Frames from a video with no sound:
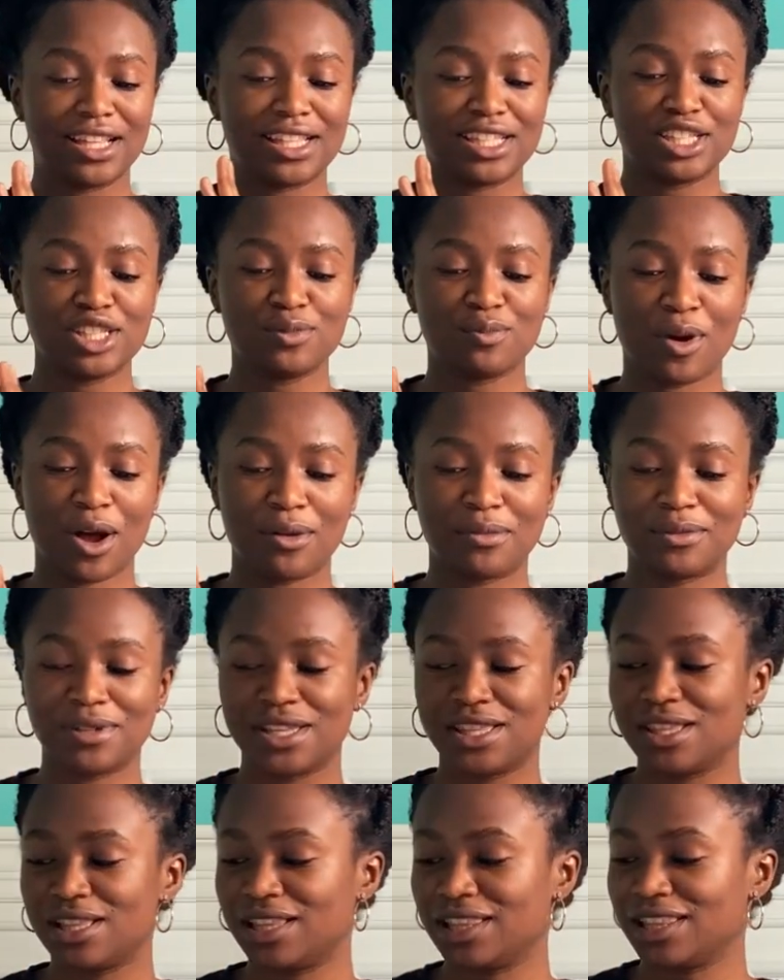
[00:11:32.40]
This is probably
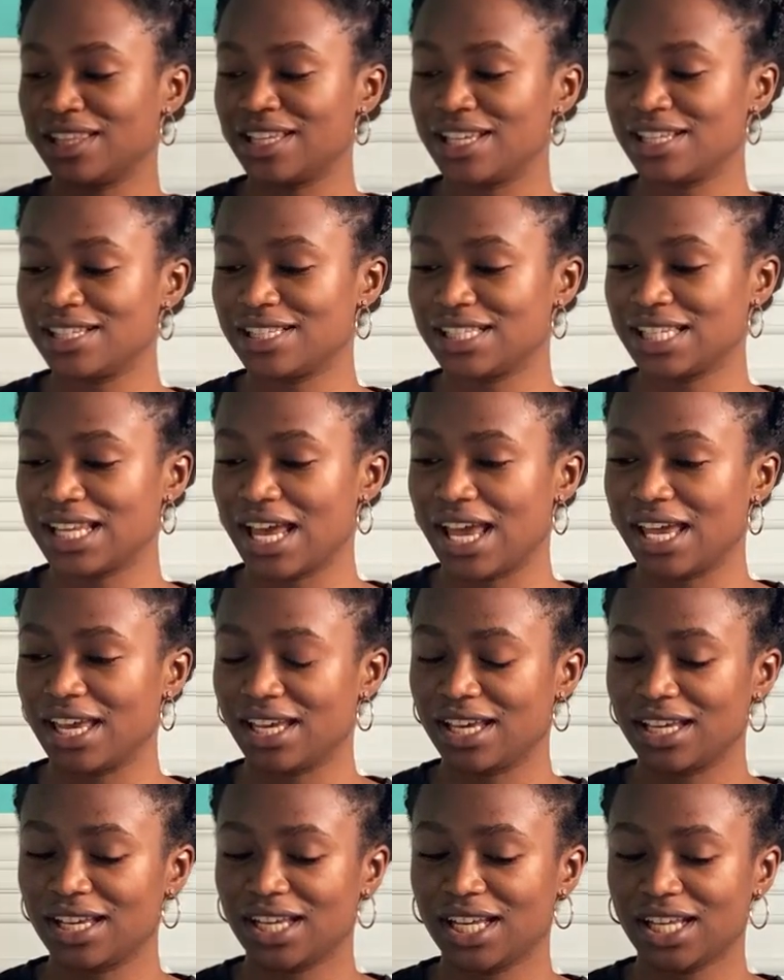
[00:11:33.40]
the least
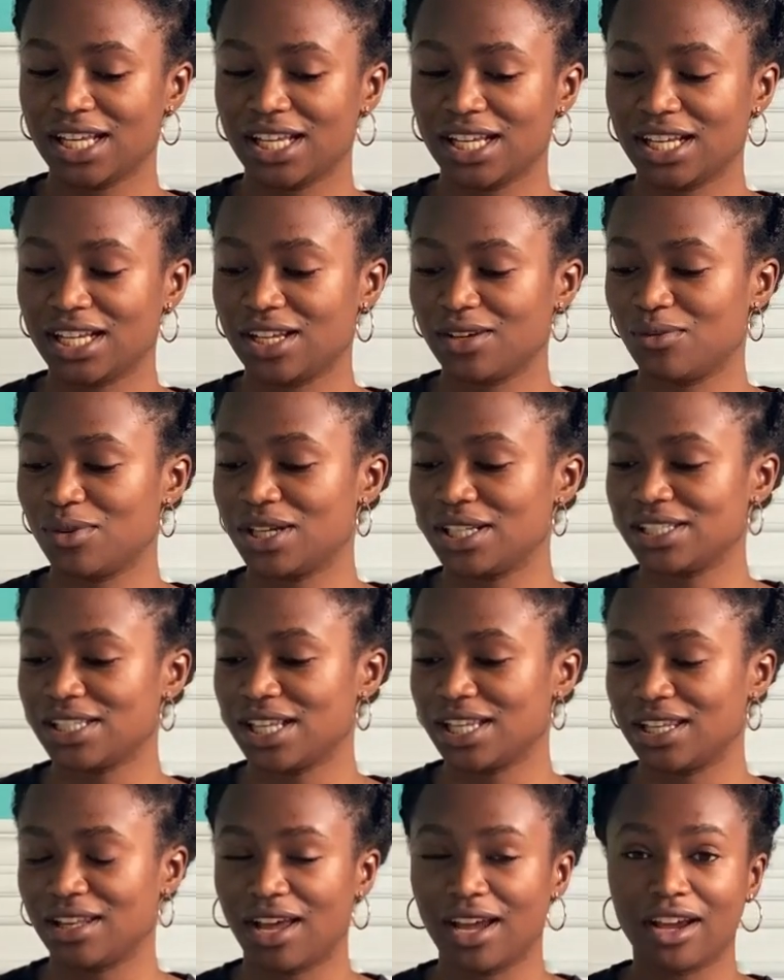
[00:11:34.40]
like, what is it,
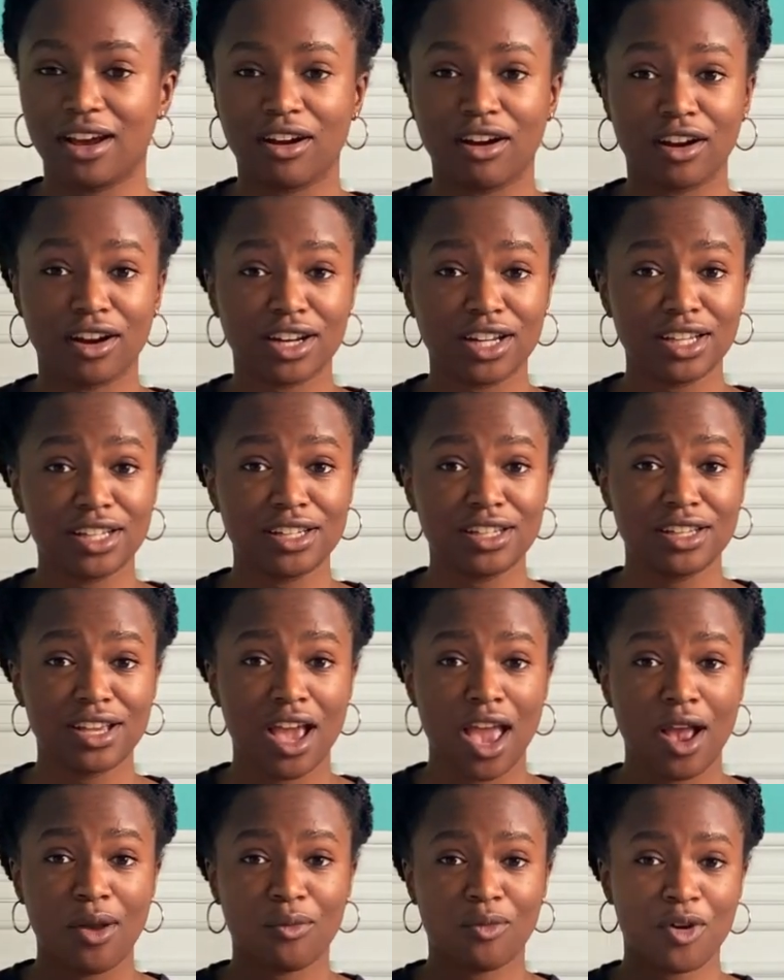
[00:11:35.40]
lighthearted
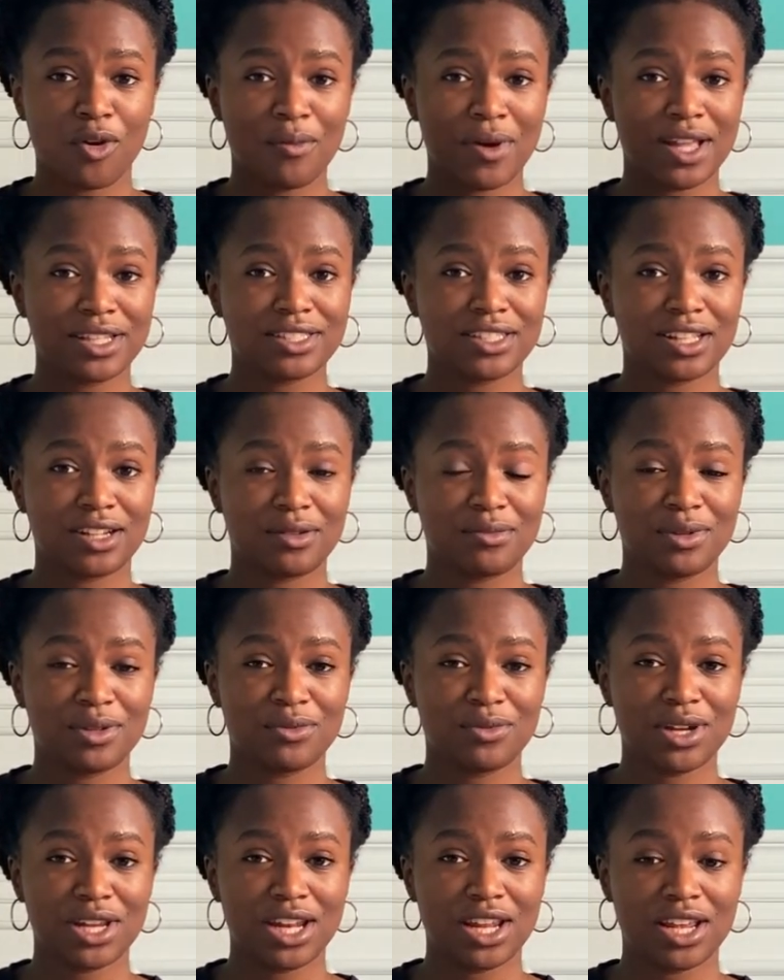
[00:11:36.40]
romance that I'll be
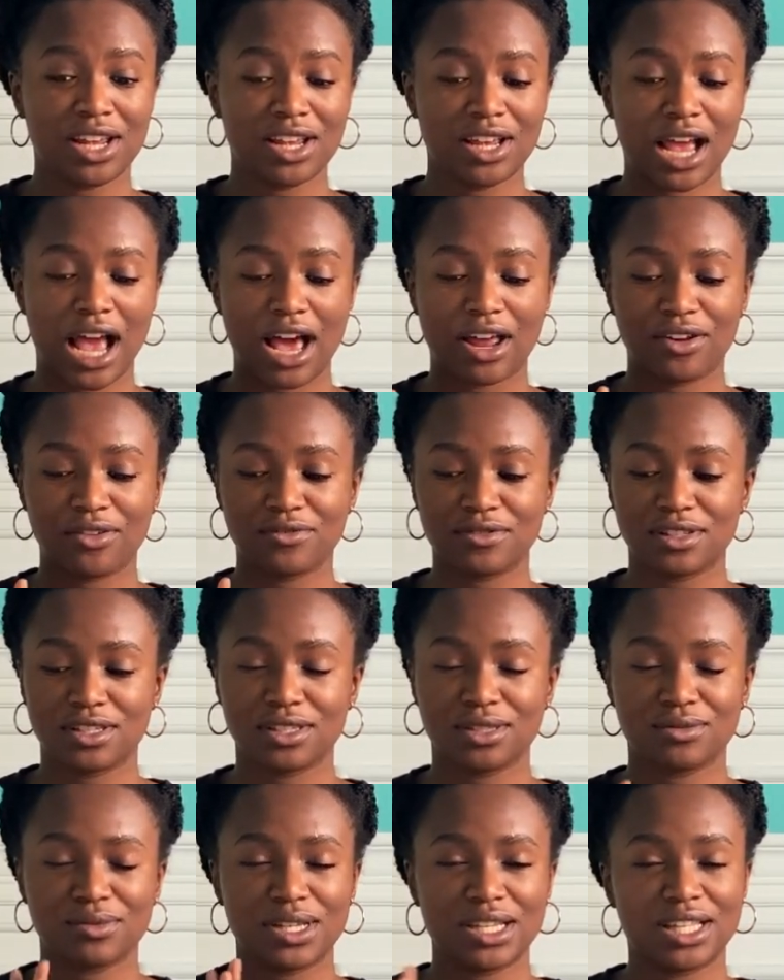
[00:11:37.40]
reading out of the
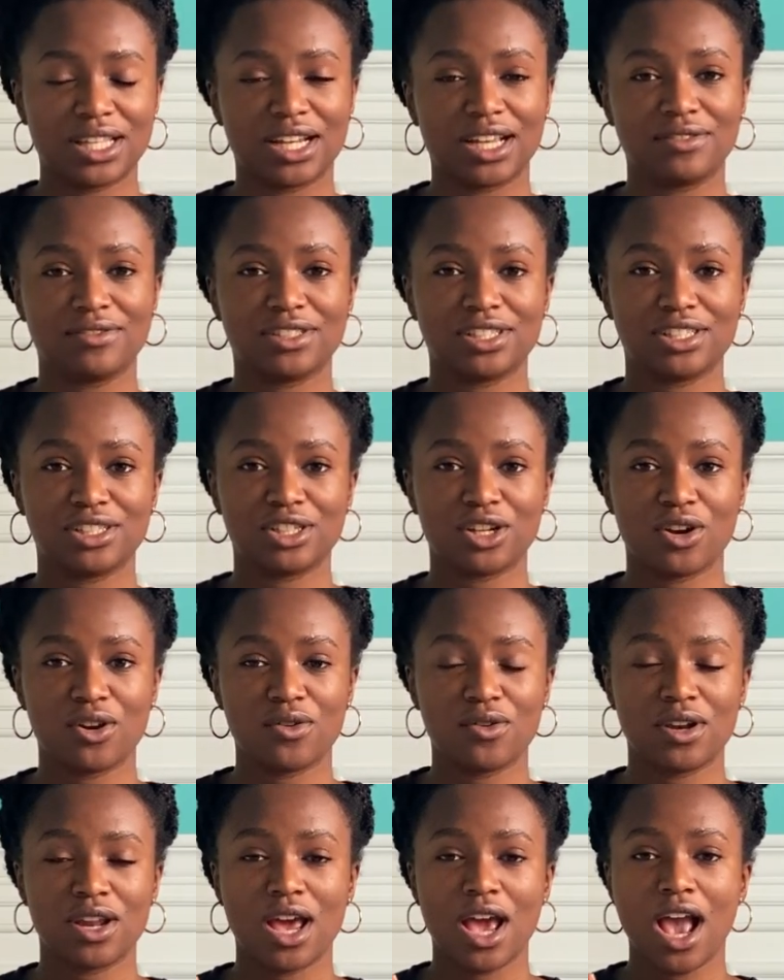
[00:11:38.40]
three that I've just shown.